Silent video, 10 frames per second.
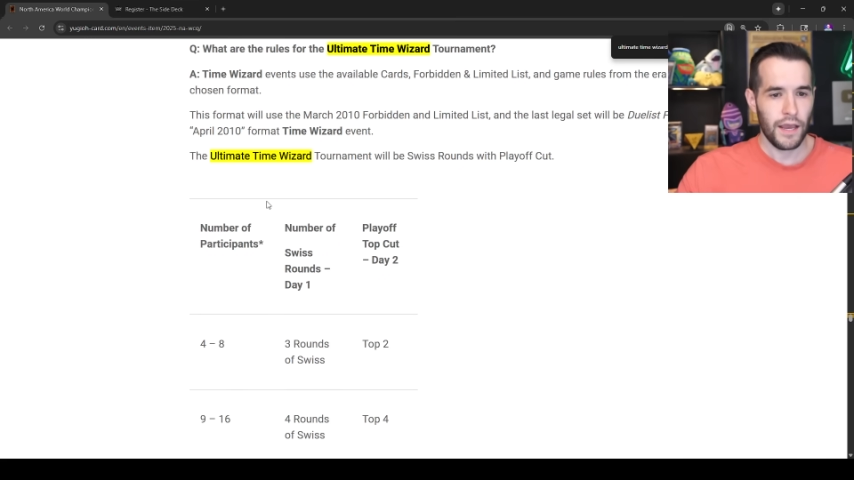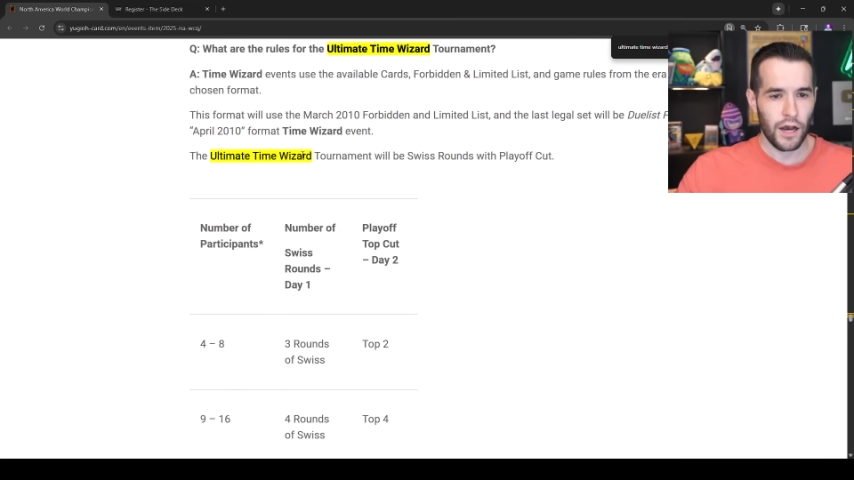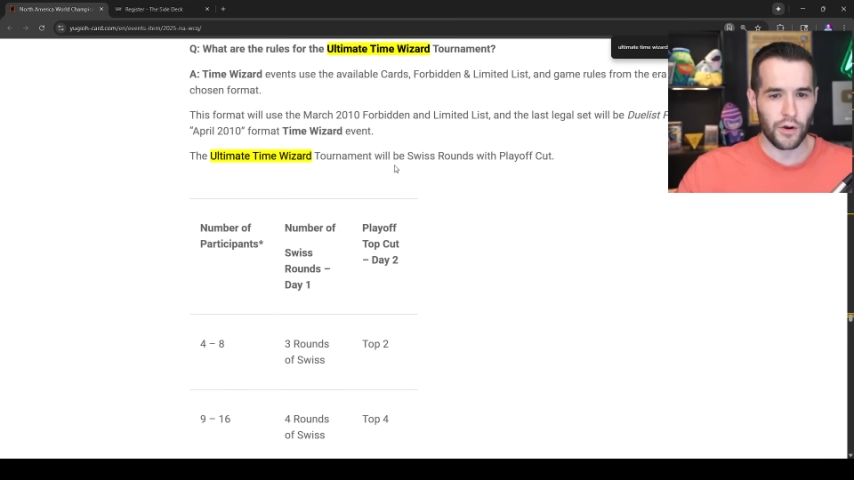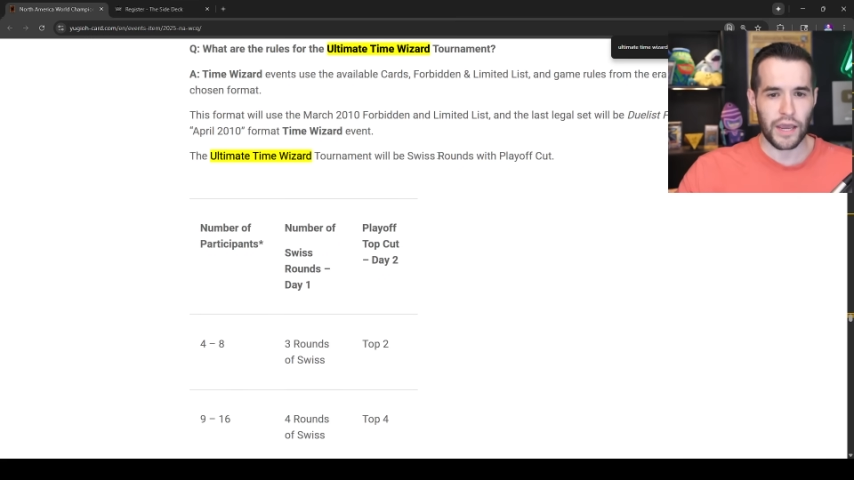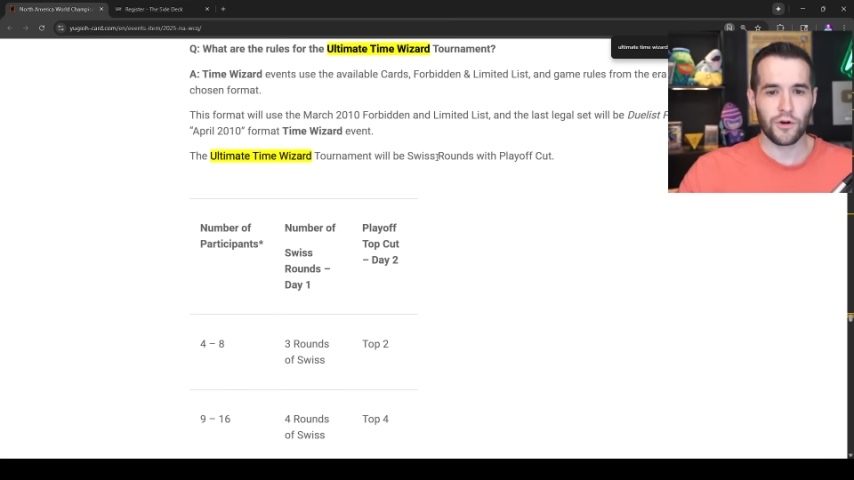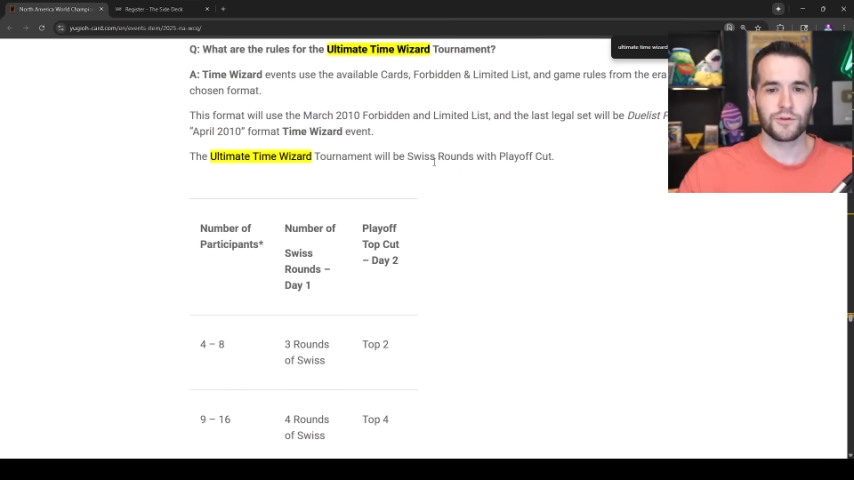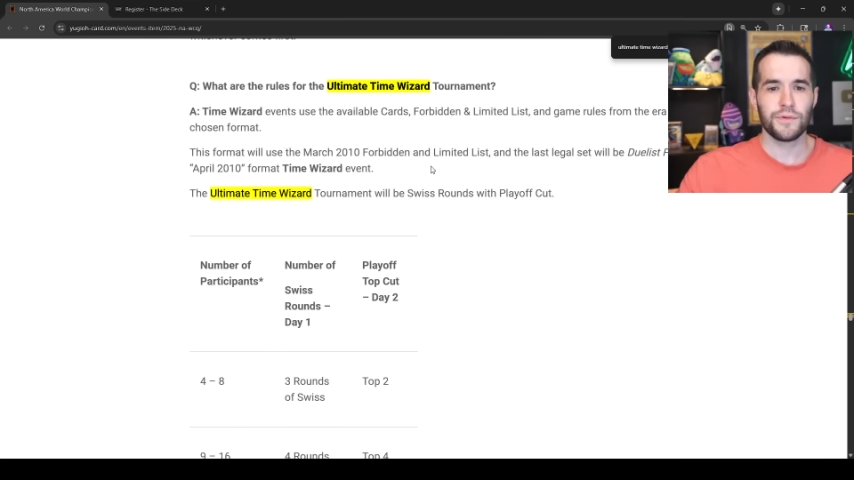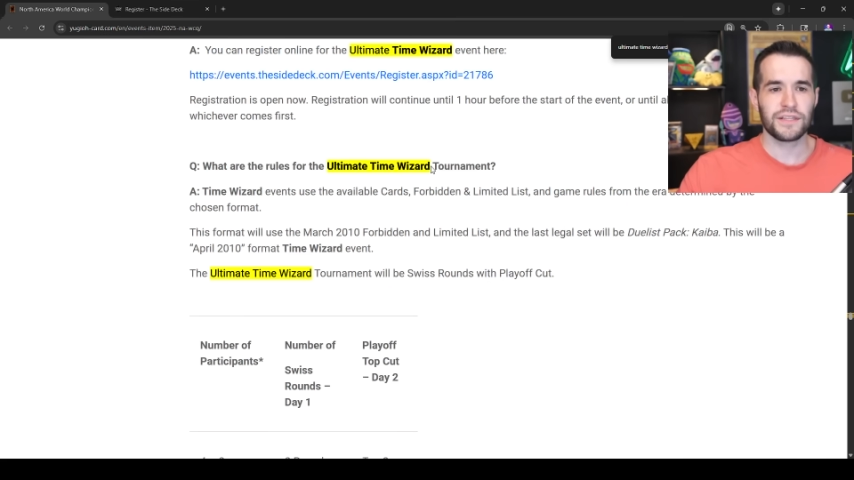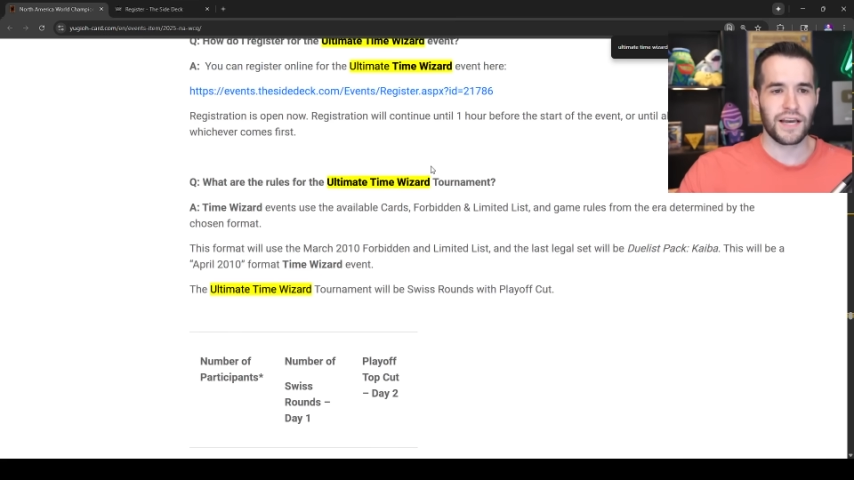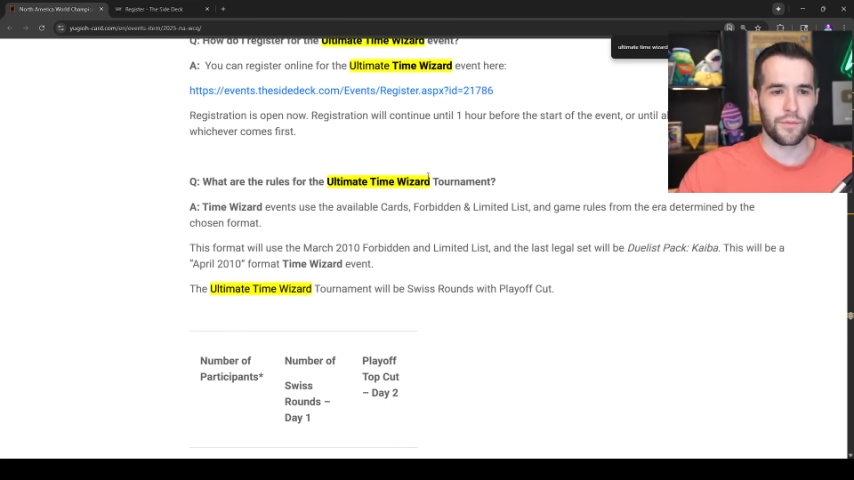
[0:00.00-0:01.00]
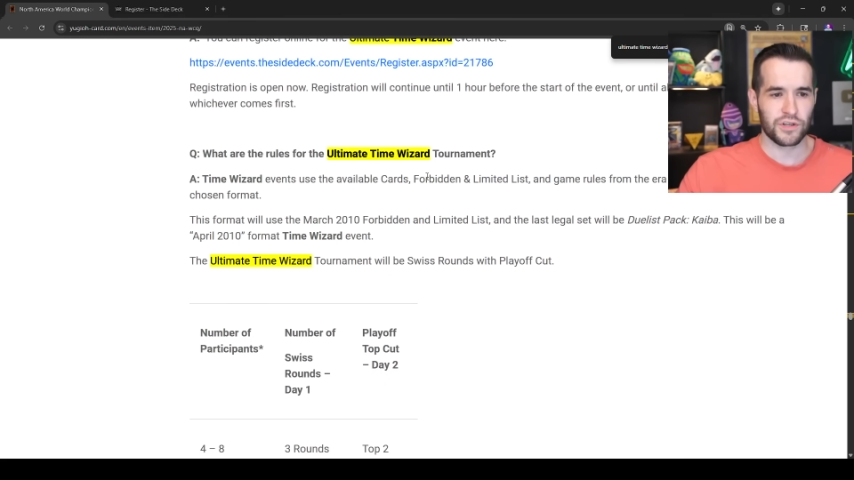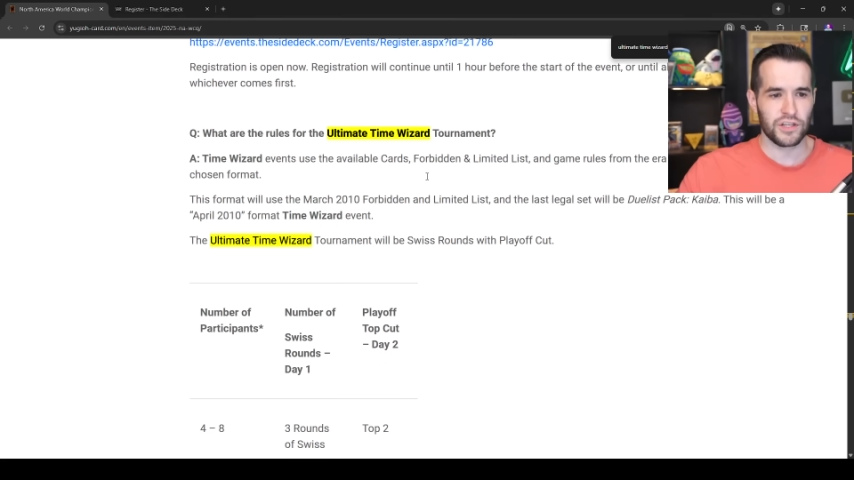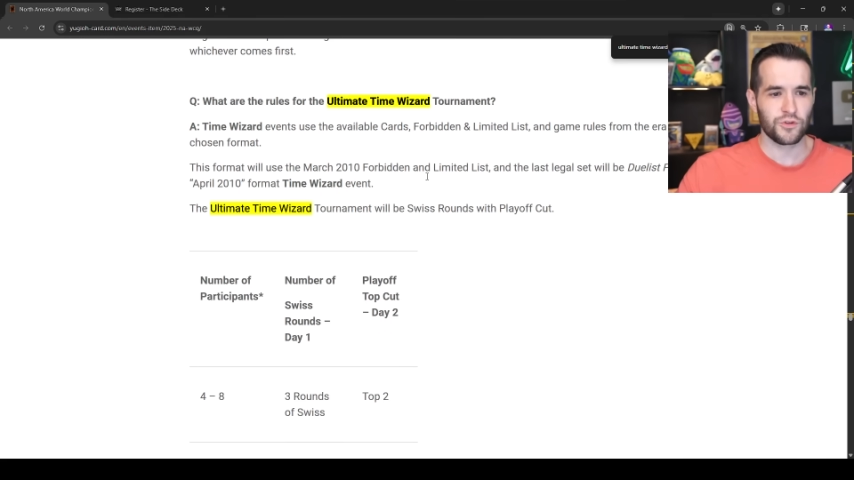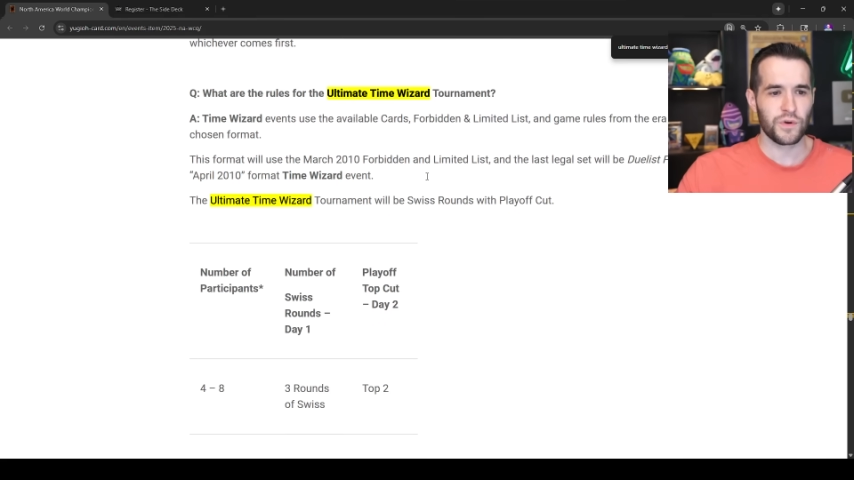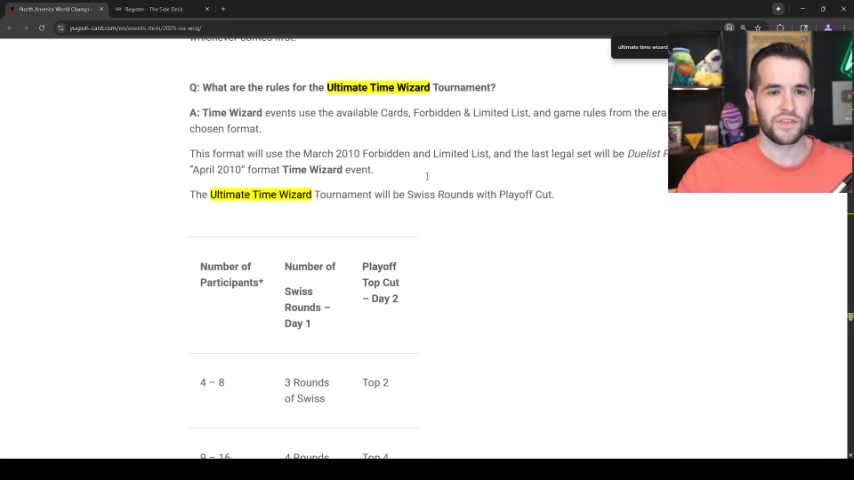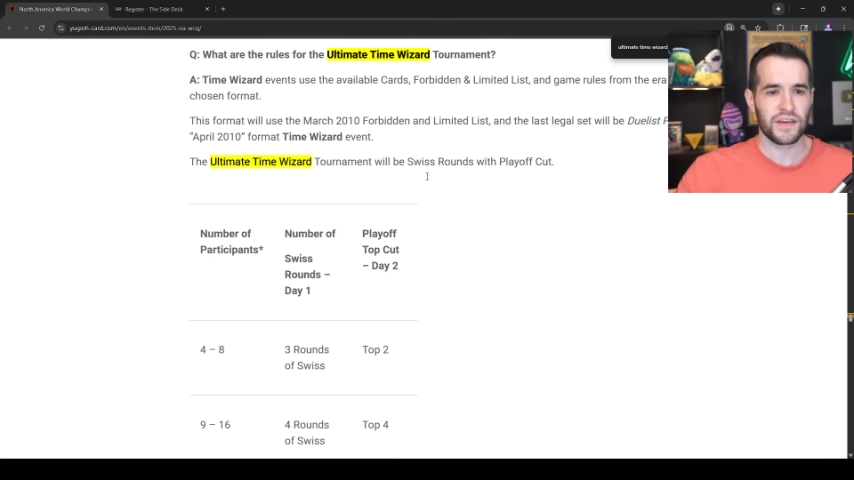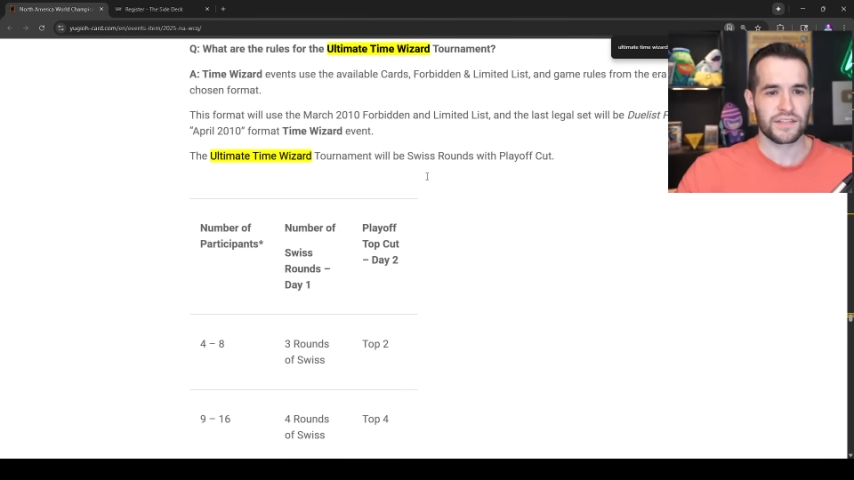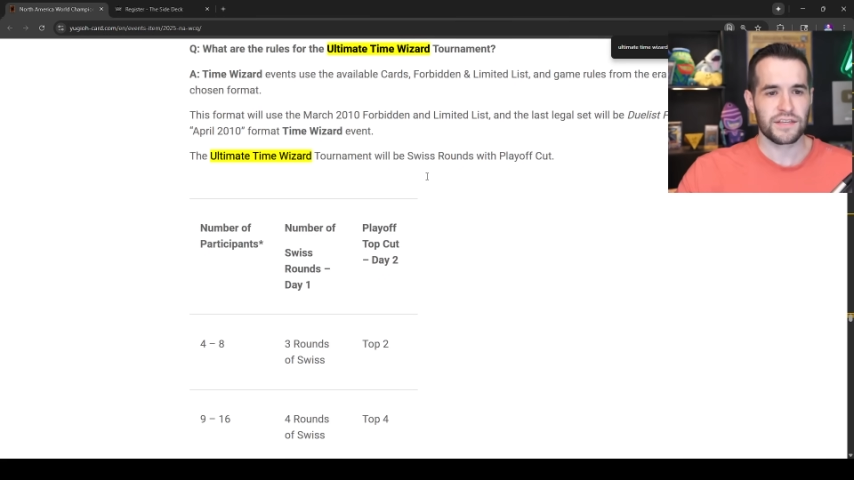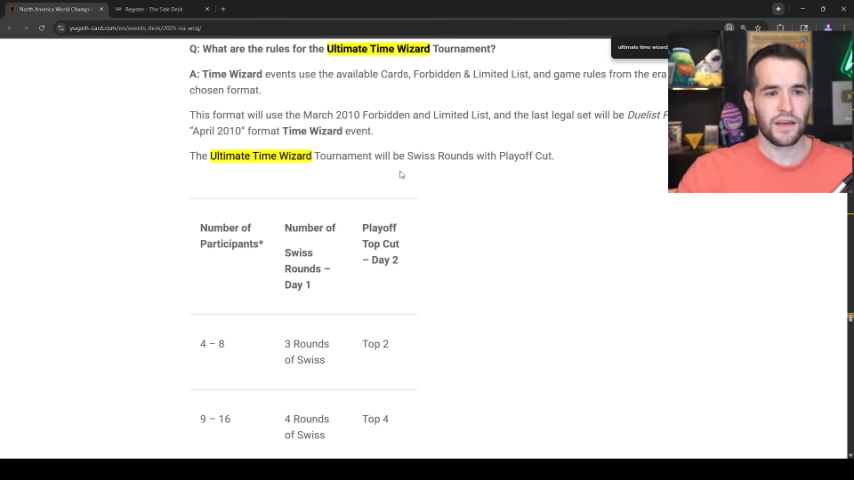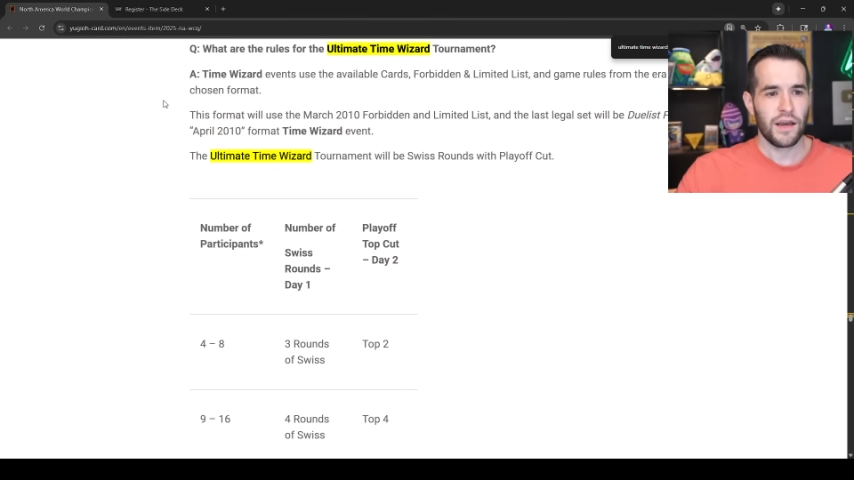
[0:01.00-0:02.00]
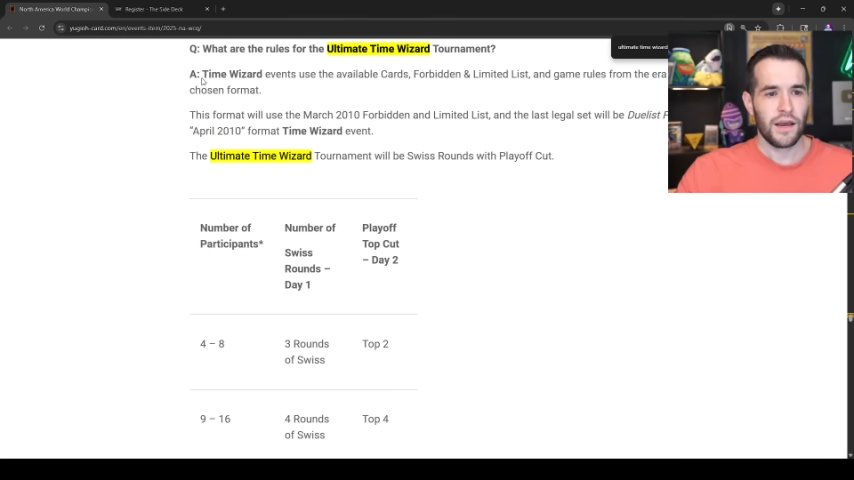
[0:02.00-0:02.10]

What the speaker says: Okay, Ultimate Time Wizard. Let's read this.